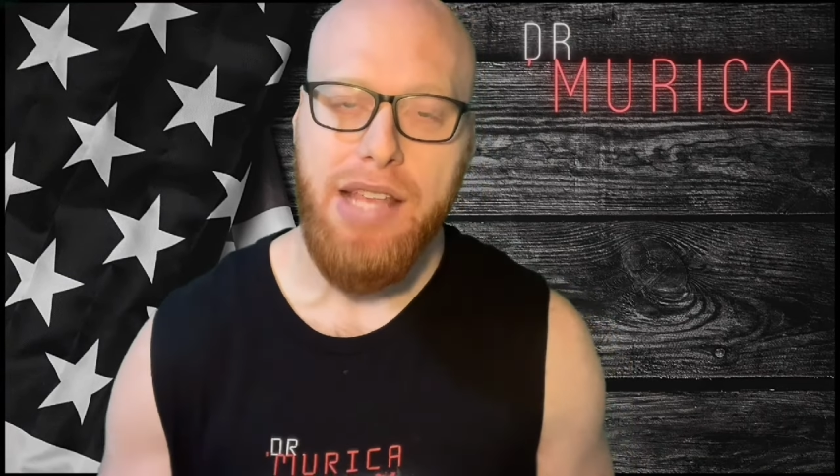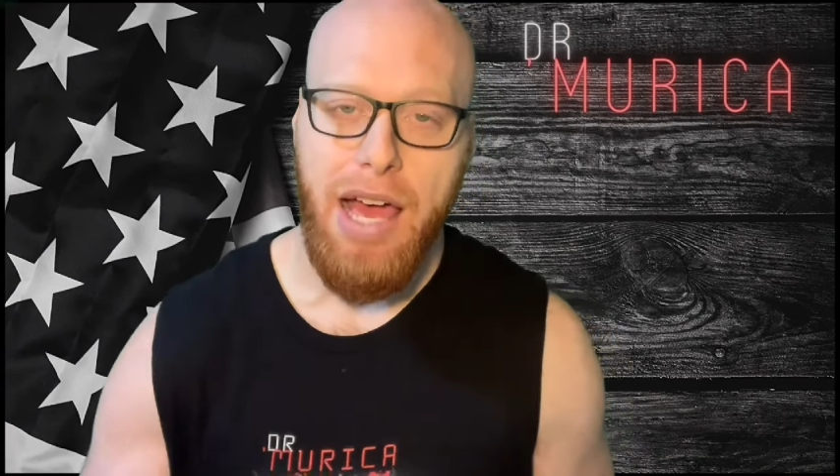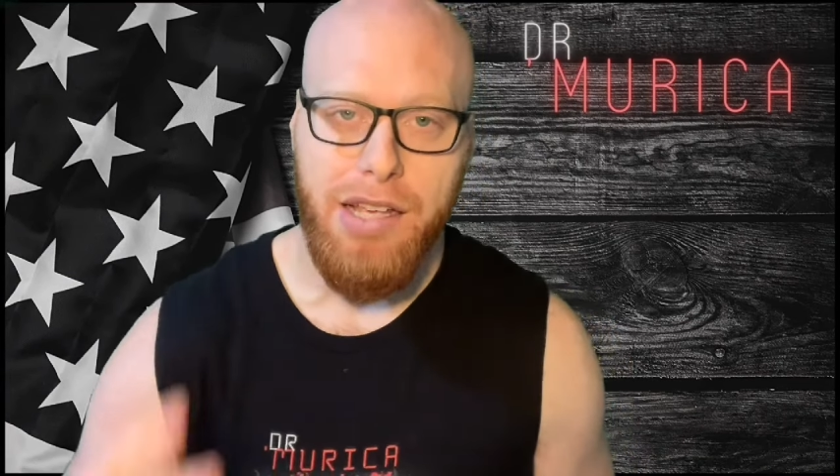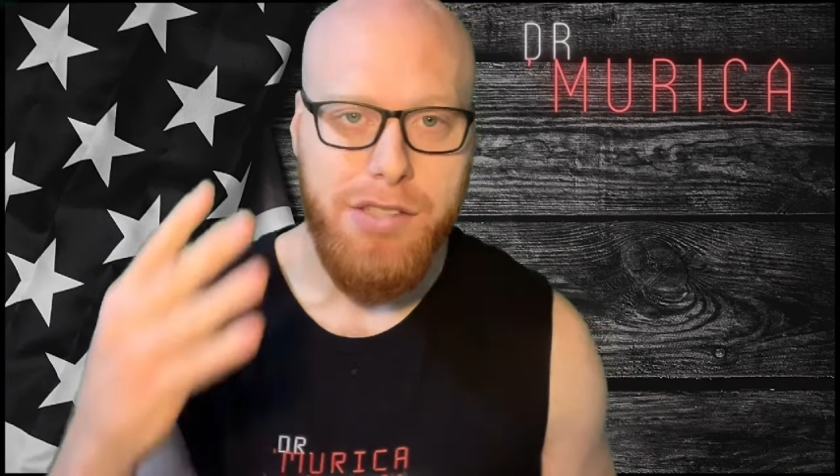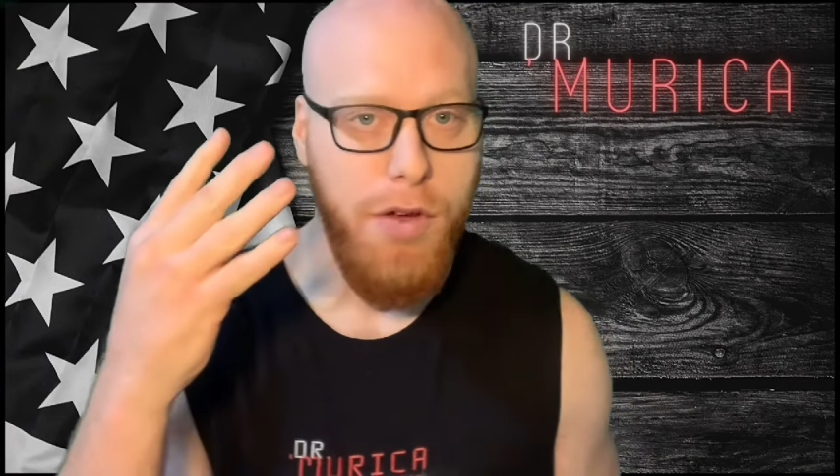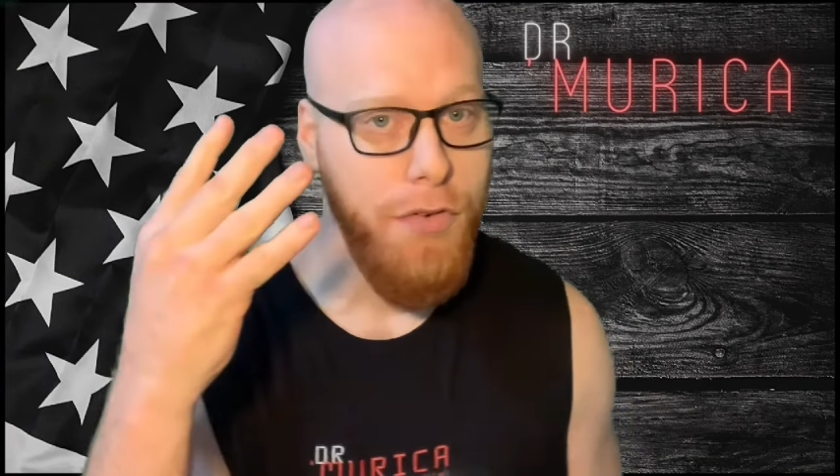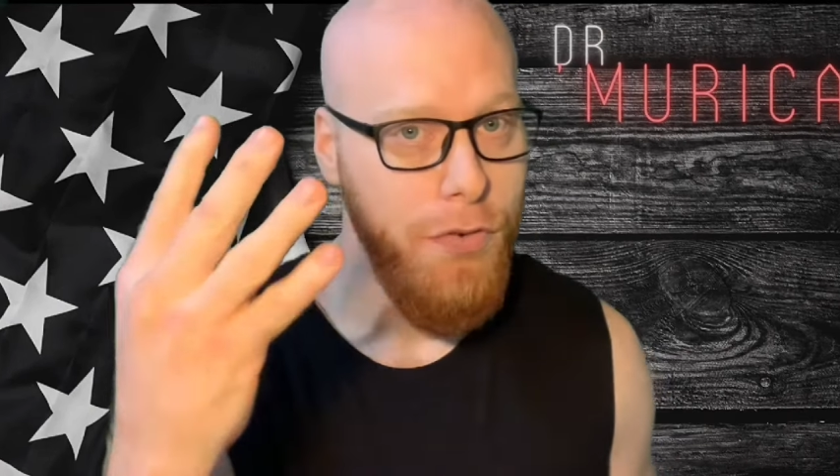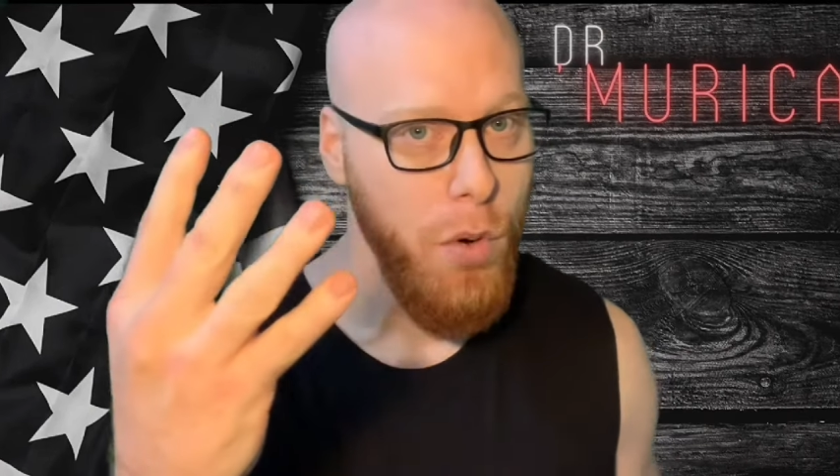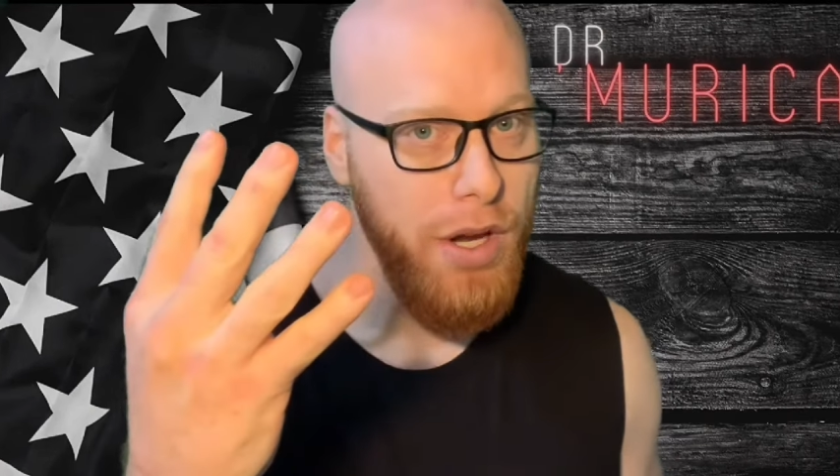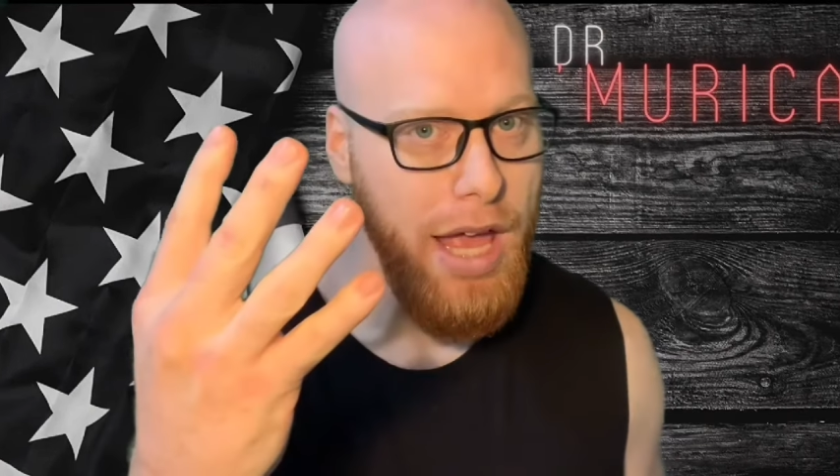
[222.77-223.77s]
has
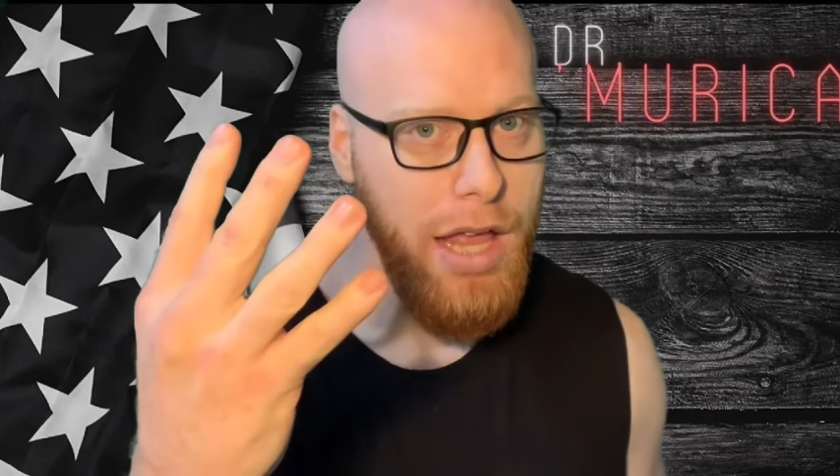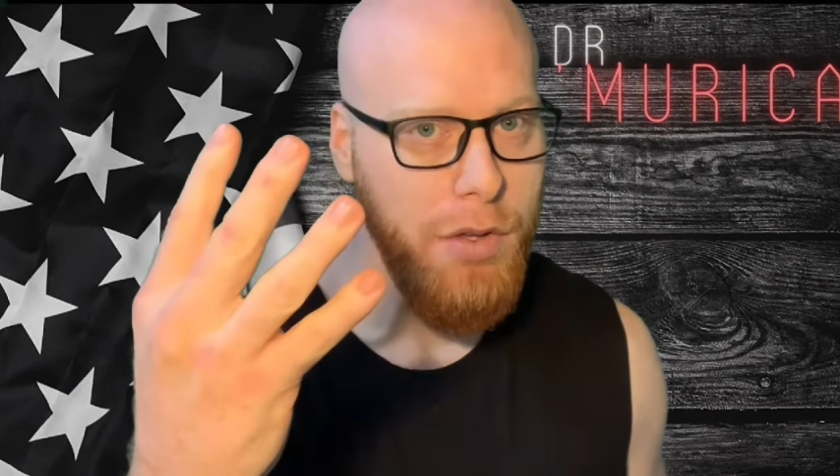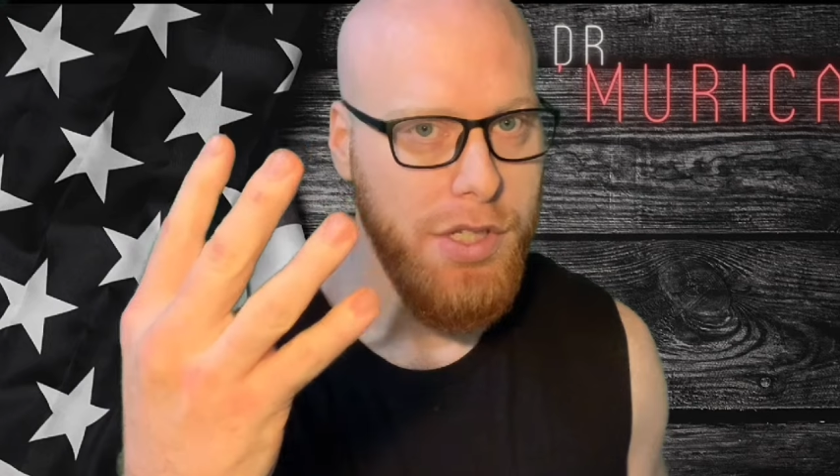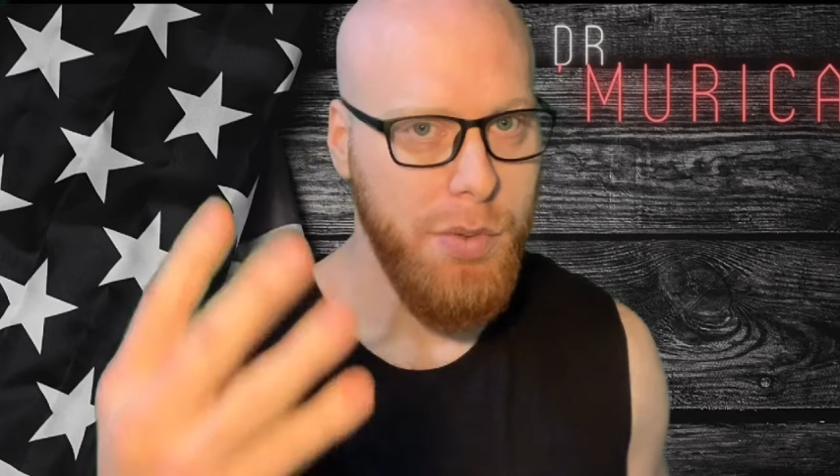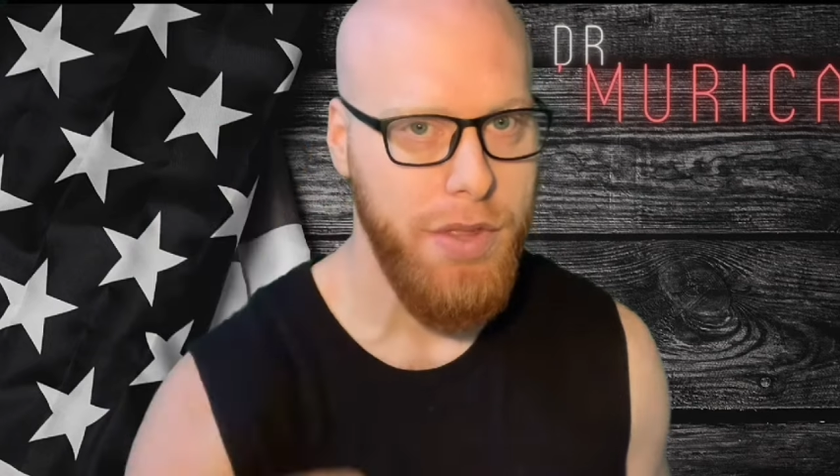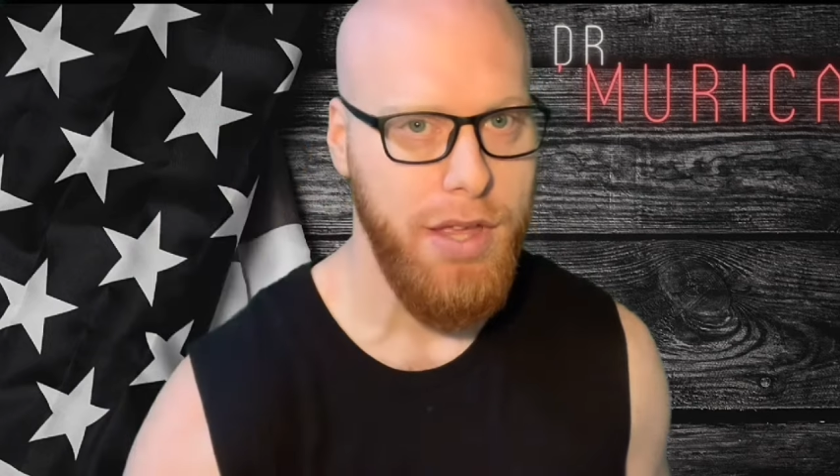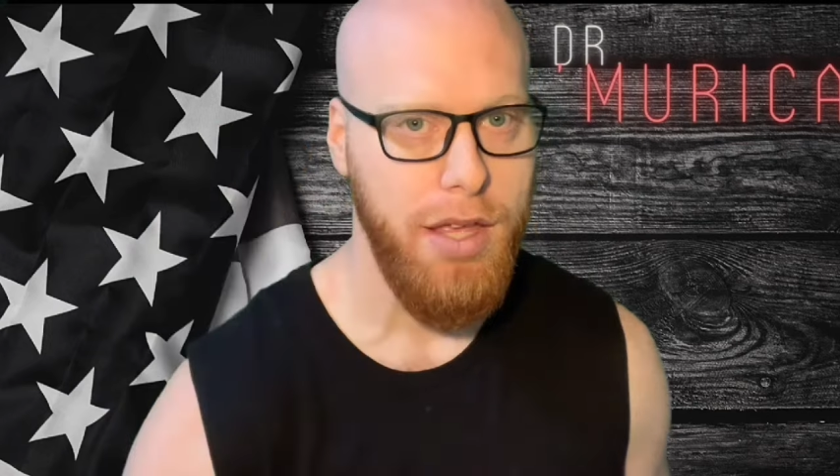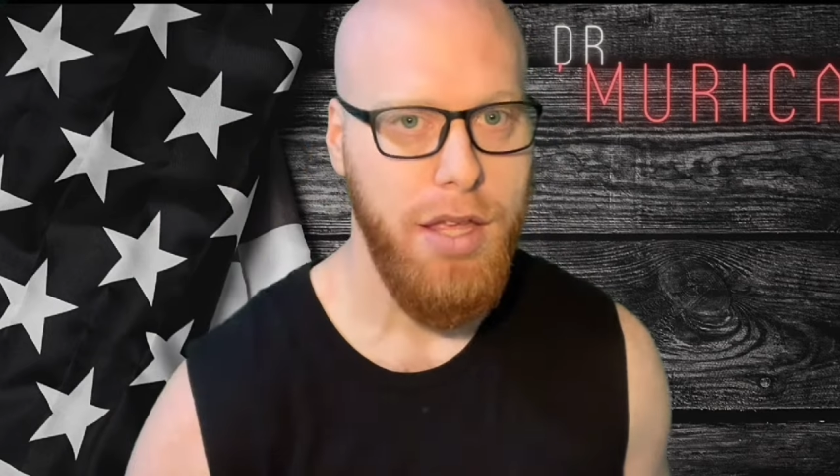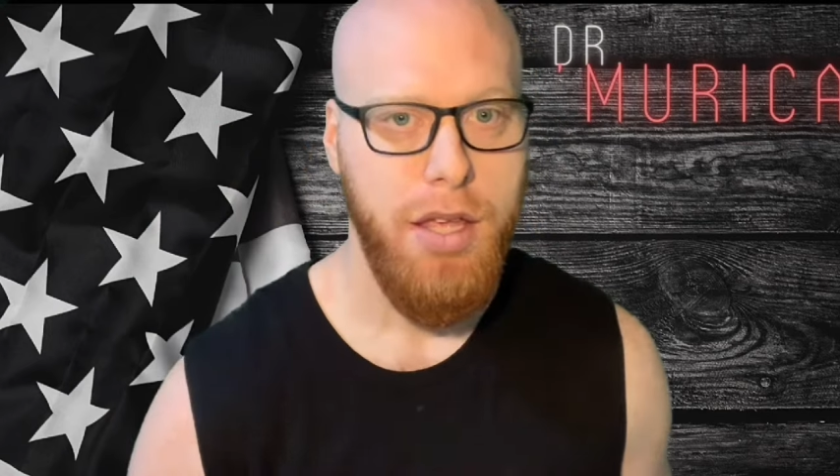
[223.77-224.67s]
four calories with it.